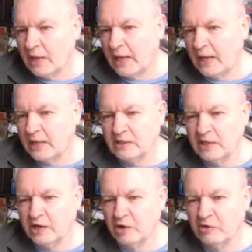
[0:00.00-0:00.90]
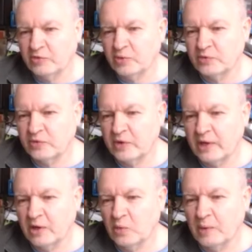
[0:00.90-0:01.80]
And the
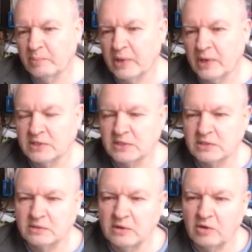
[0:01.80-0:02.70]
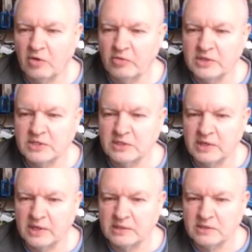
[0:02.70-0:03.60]
NRF24L01 Plus on this
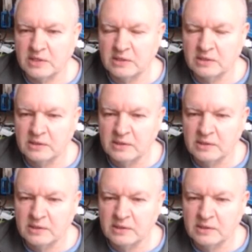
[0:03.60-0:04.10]
connector.